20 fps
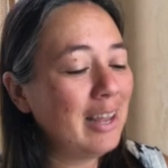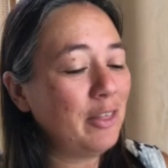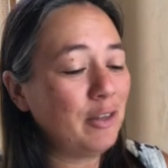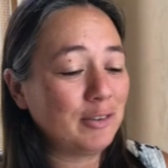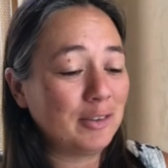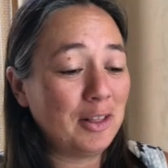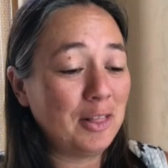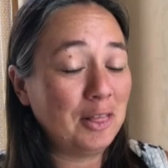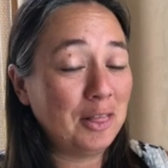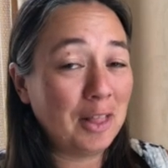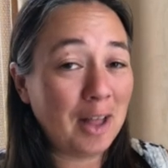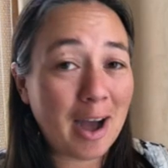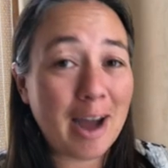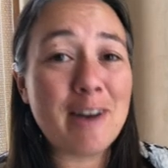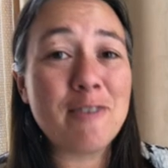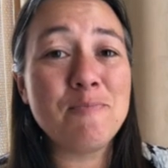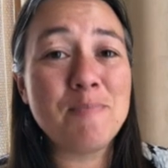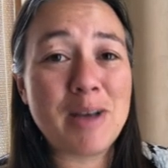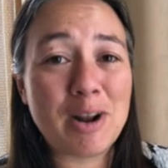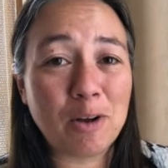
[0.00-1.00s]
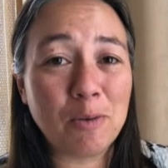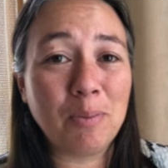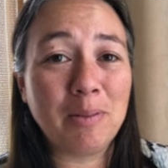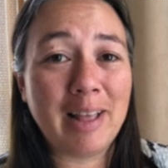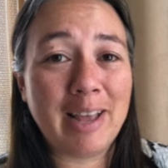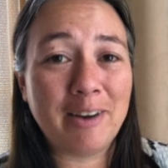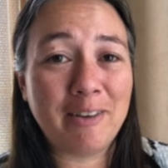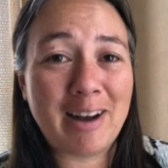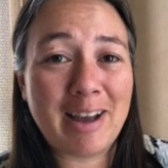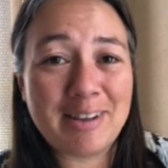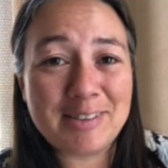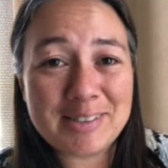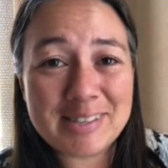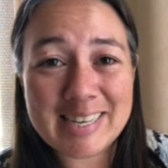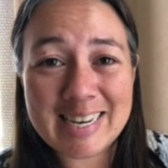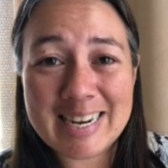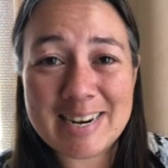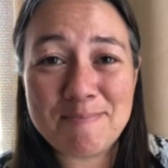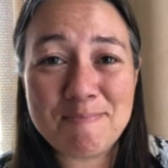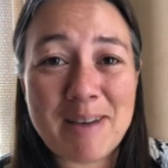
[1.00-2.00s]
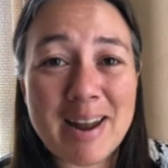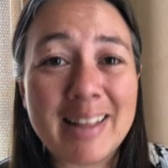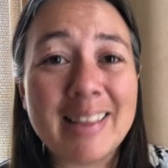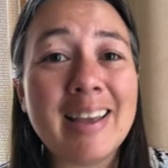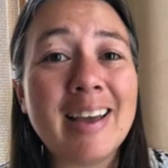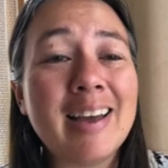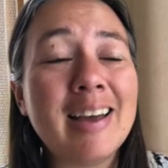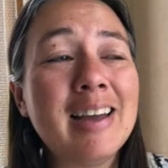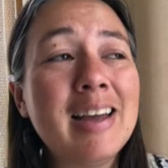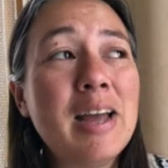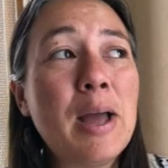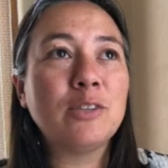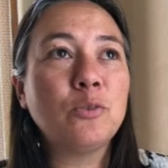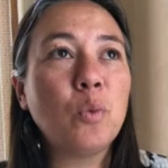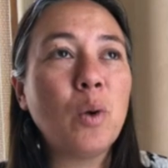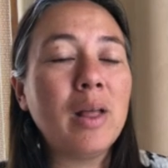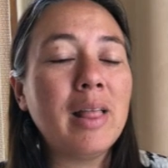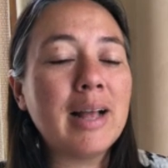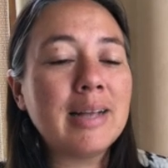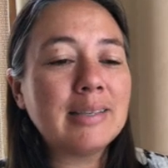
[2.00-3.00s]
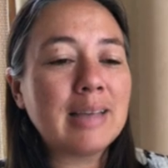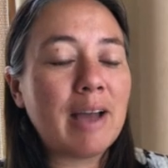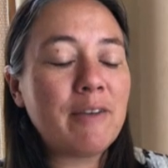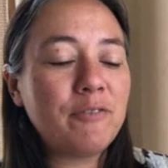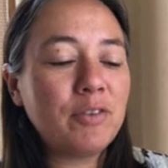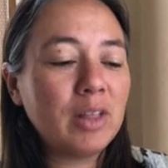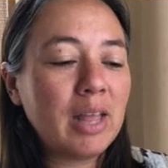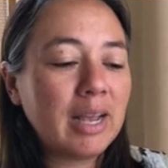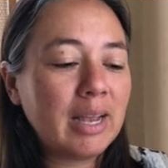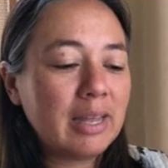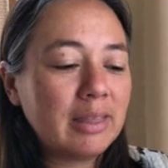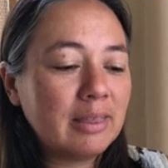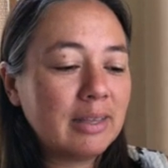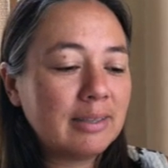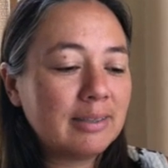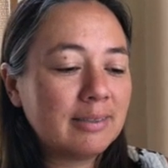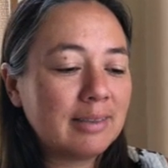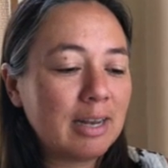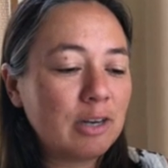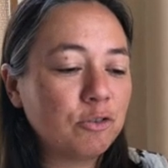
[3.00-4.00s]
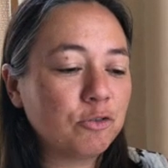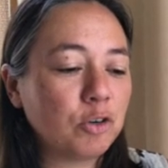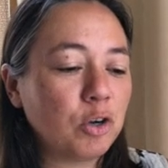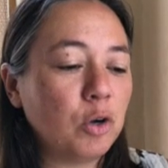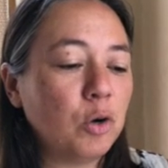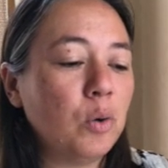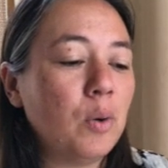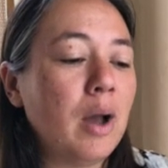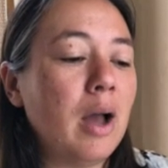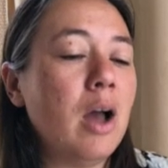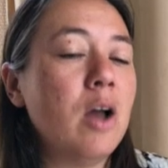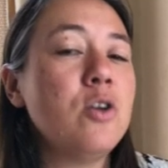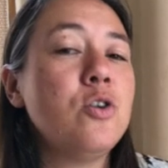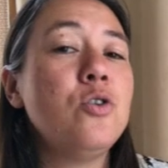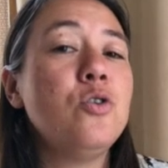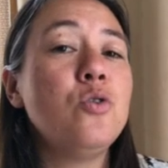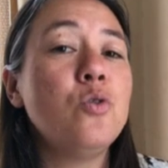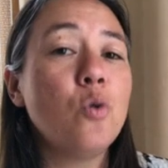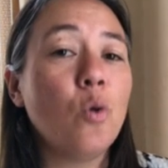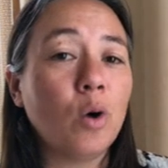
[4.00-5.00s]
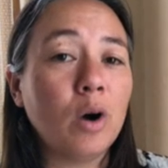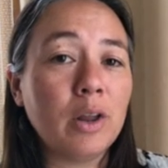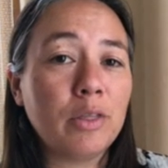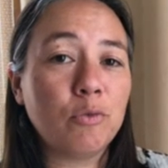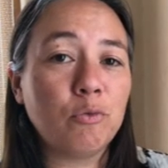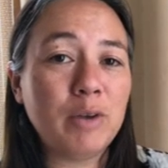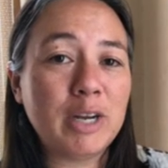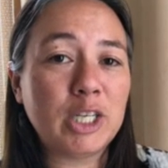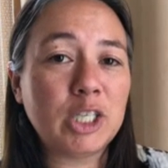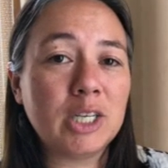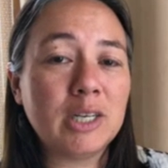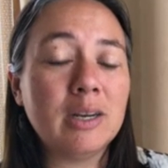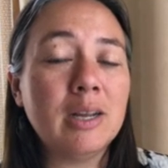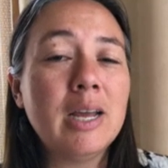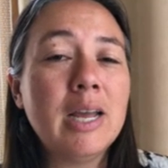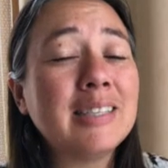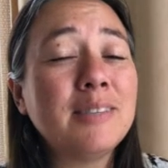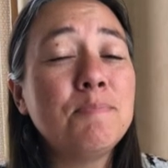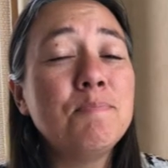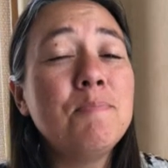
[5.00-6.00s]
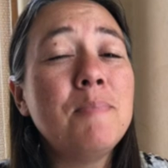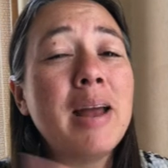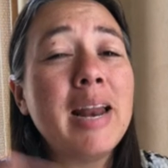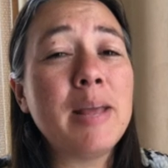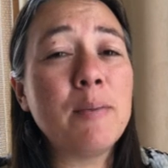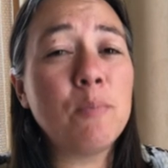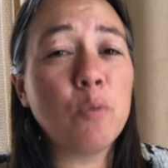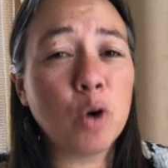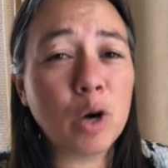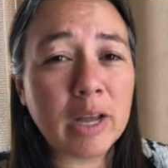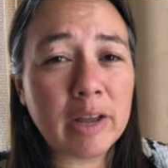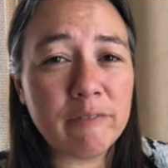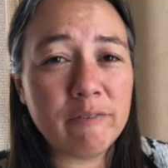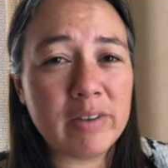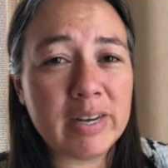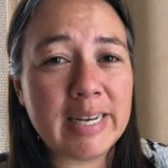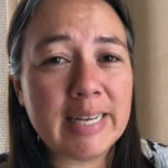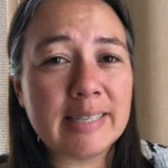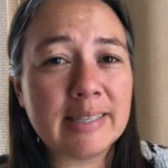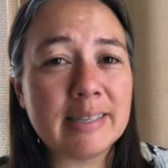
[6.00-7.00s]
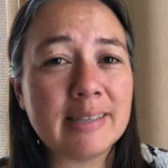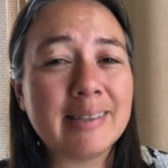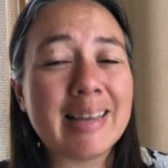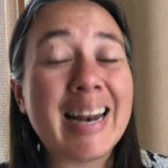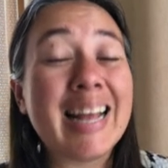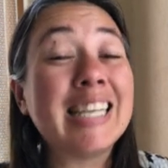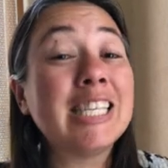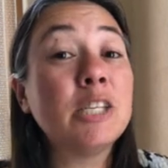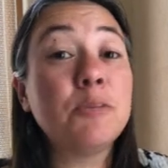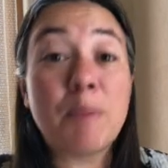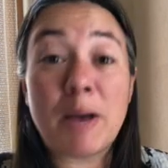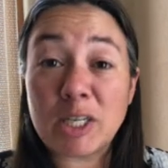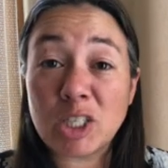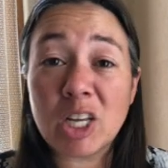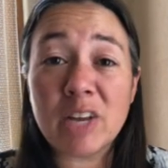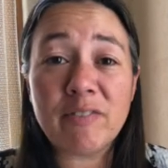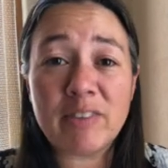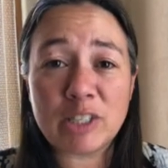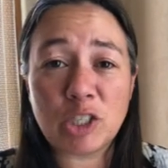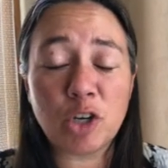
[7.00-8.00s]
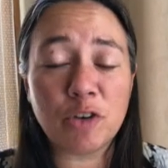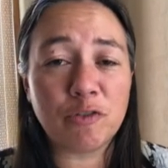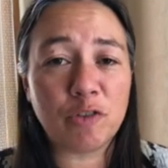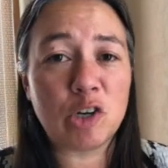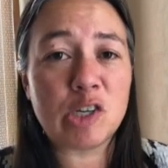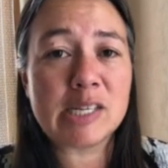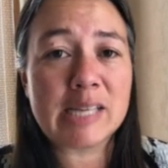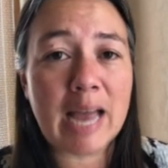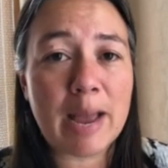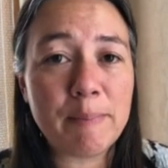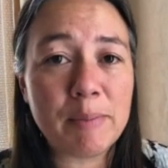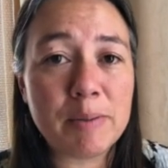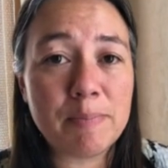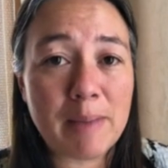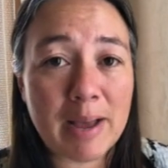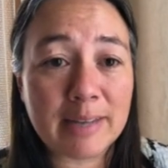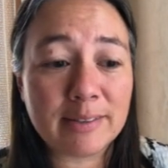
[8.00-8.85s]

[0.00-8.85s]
There's a lot of metal playgrounds in Merida, as well as I feel like in the Centro North region has many more conveniences that, especially if it's your first time in